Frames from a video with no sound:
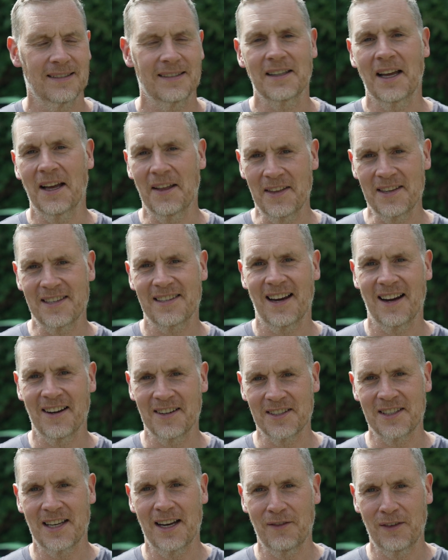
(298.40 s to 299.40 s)
Yeah, the
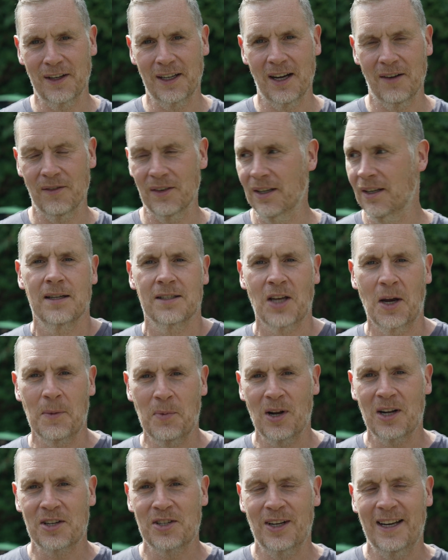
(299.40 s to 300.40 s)
siren's definitely coming. Sound
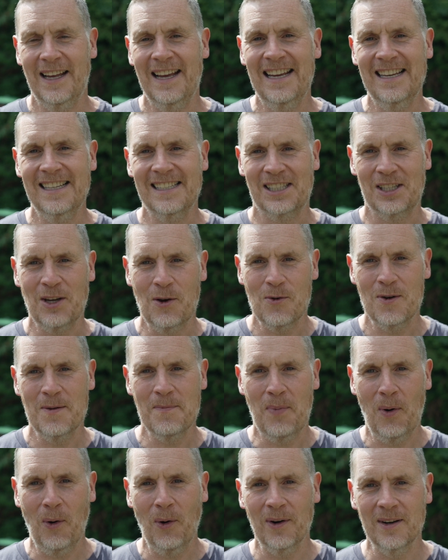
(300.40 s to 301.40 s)
production is so
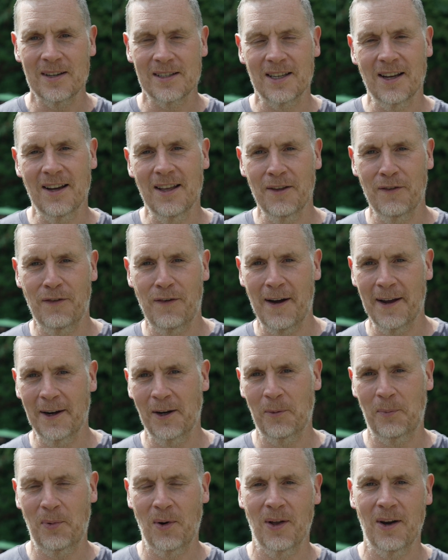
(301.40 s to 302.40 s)
important, the
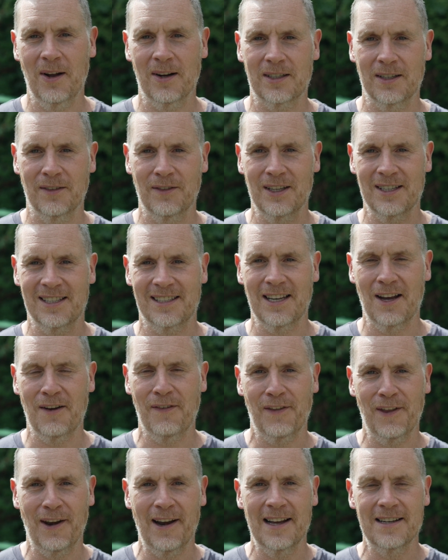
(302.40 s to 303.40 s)
final product of the stuff
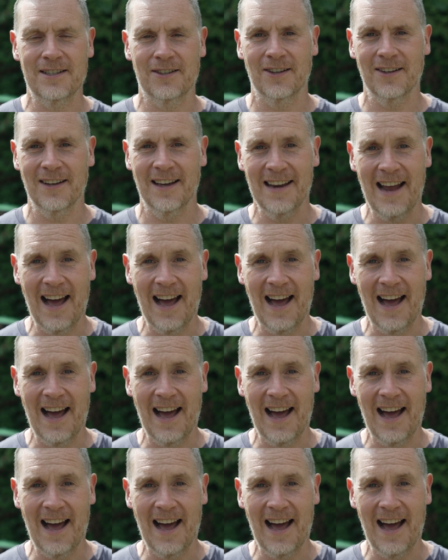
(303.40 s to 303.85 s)
that I do, and